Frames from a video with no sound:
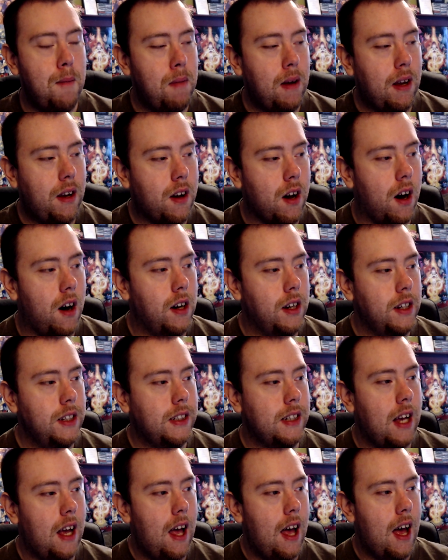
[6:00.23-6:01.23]

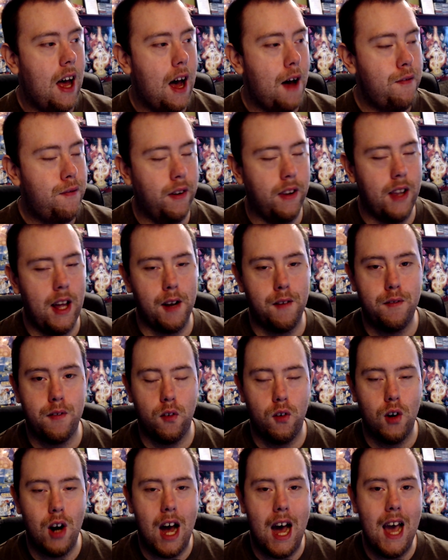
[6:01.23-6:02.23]
because I feel like
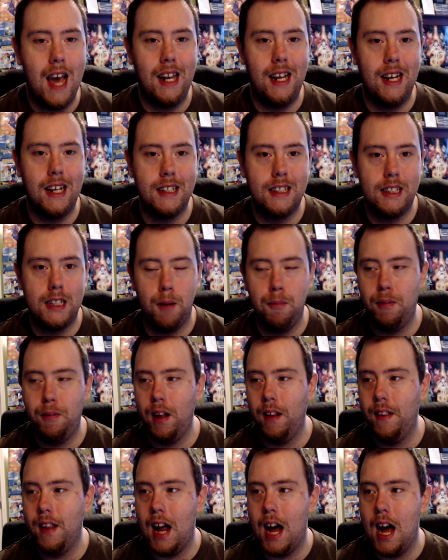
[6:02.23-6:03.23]
variety is
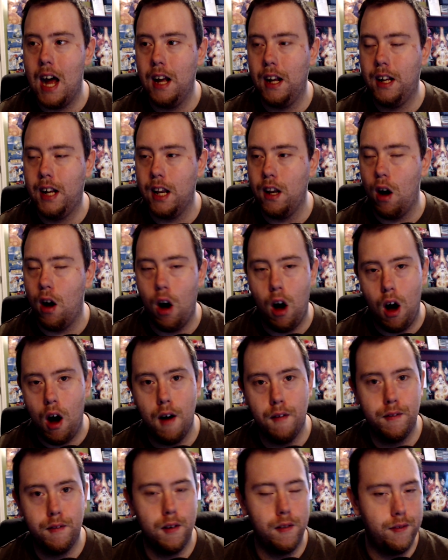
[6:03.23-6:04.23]
something that I can
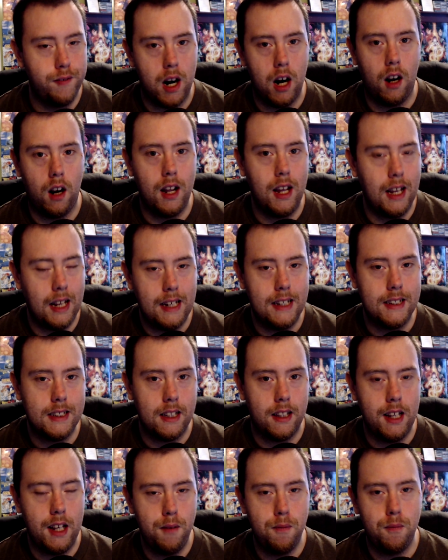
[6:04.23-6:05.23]
offer fairly
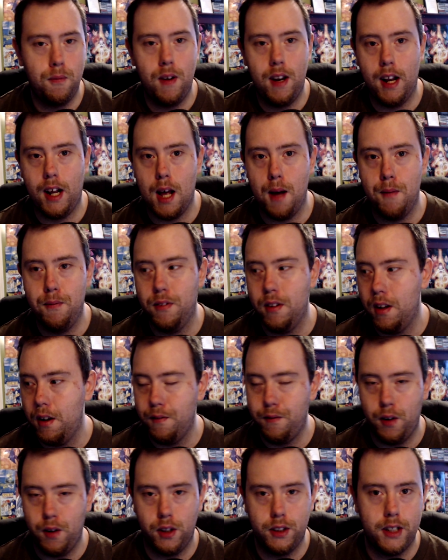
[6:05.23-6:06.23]
easily when it comes to the
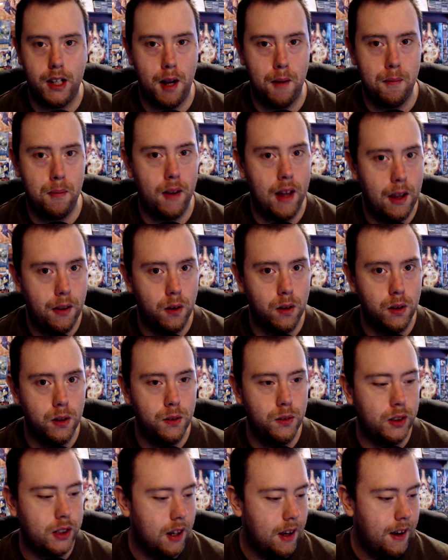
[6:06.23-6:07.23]
diversity of
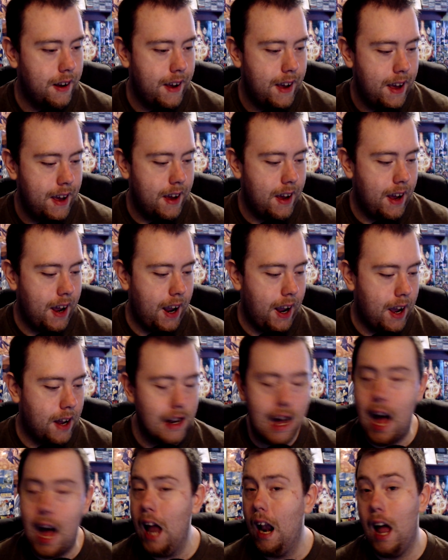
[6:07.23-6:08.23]
playthroughs. And
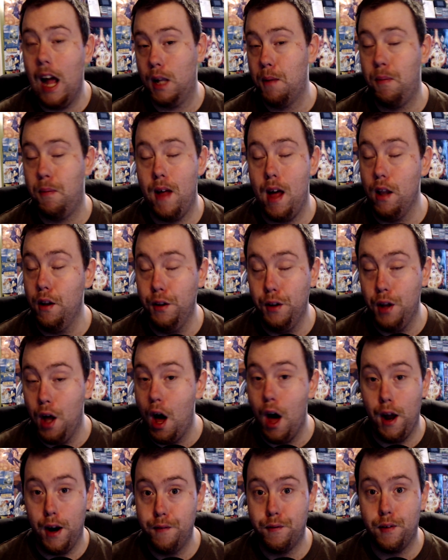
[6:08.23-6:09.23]
I like to play a
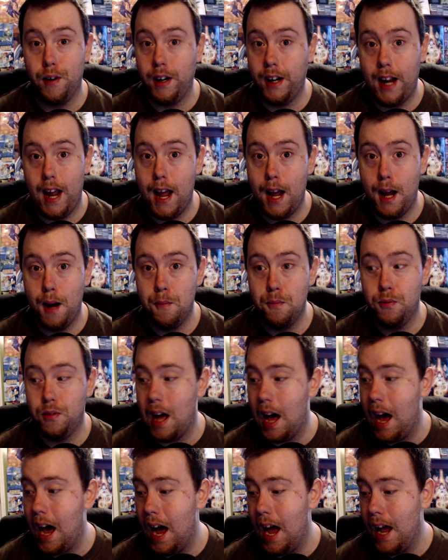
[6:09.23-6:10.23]
lot of different games.
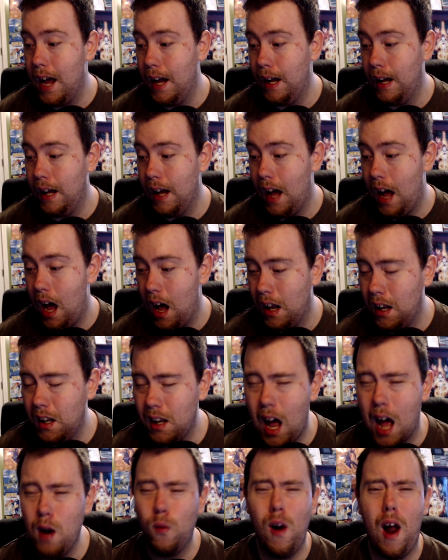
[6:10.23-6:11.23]
I
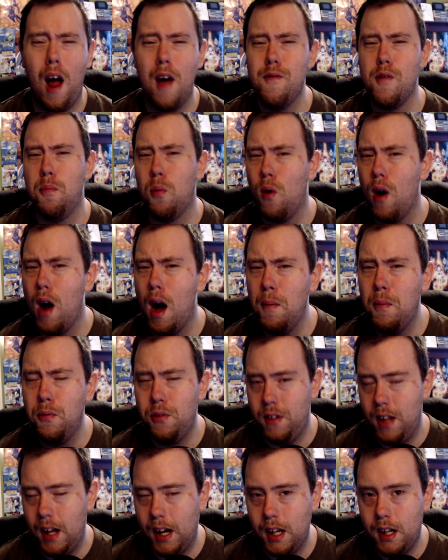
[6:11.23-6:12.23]
don't have a problem
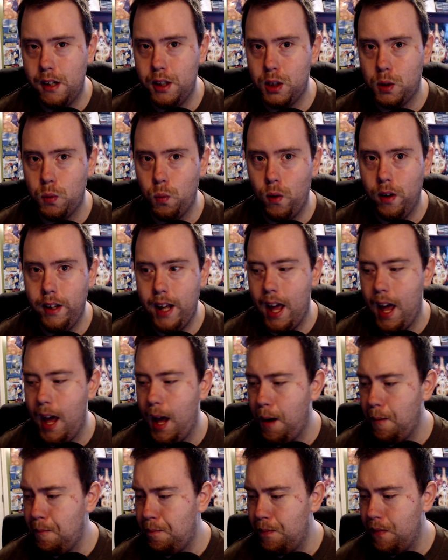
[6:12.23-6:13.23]
sticking to just one game.